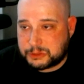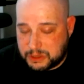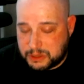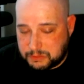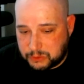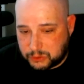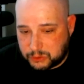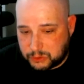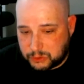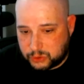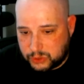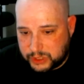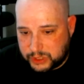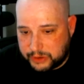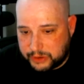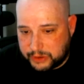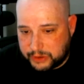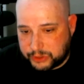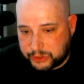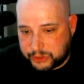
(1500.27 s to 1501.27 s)
to get
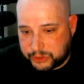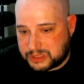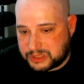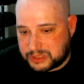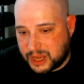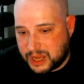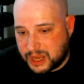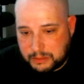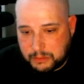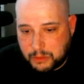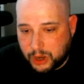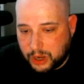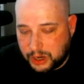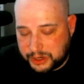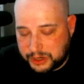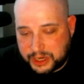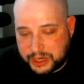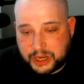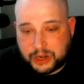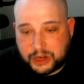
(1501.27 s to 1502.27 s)
real-time auditing
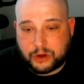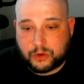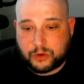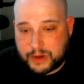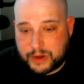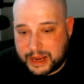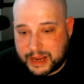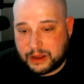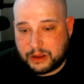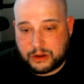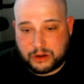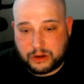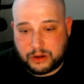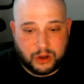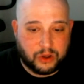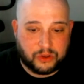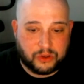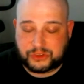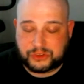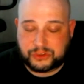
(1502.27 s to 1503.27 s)
around all
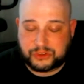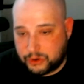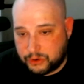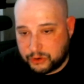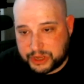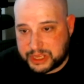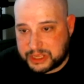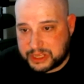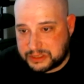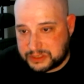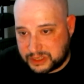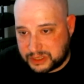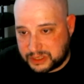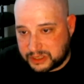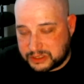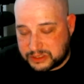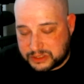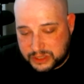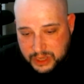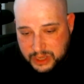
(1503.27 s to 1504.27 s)
security incidents
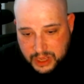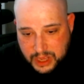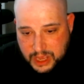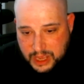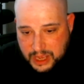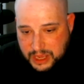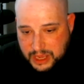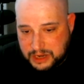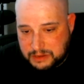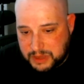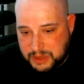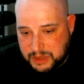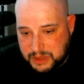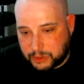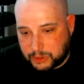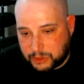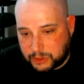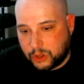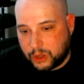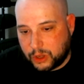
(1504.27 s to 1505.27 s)
and to be able to log
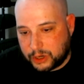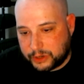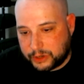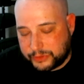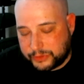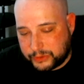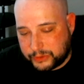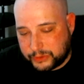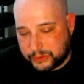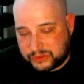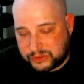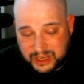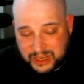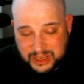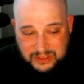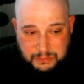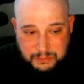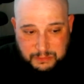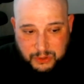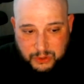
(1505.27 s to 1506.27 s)
those, and I suppose
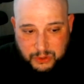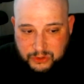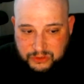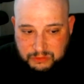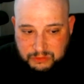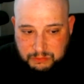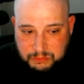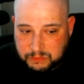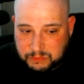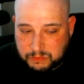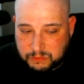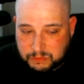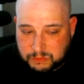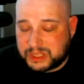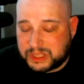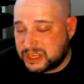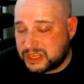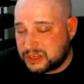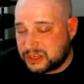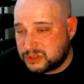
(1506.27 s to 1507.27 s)
lead to a
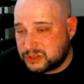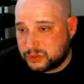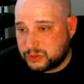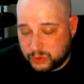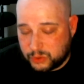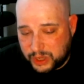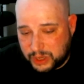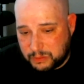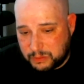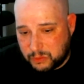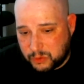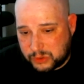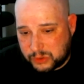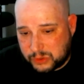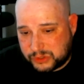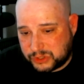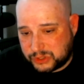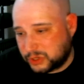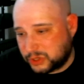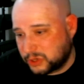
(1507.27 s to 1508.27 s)
more
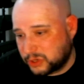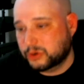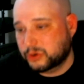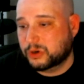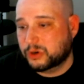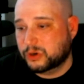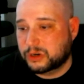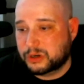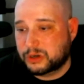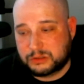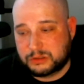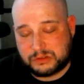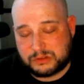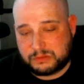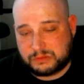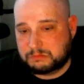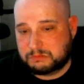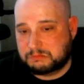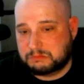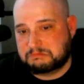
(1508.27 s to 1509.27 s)
secure
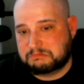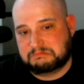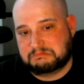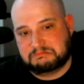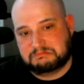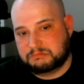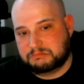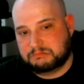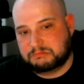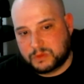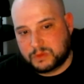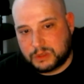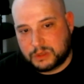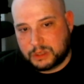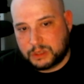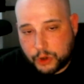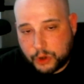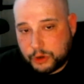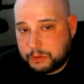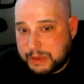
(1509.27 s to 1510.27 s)
code base.
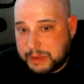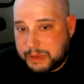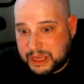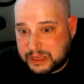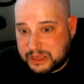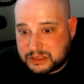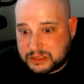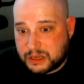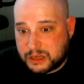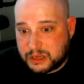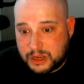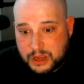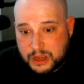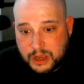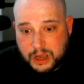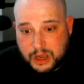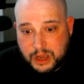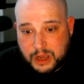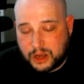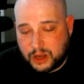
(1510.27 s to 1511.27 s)
There's other
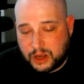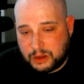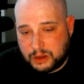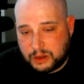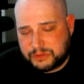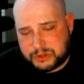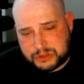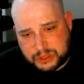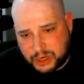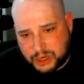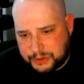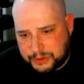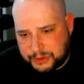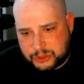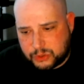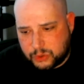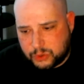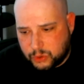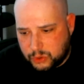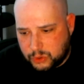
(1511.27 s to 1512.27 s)
tools that we're
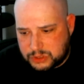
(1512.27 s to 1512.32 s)
using.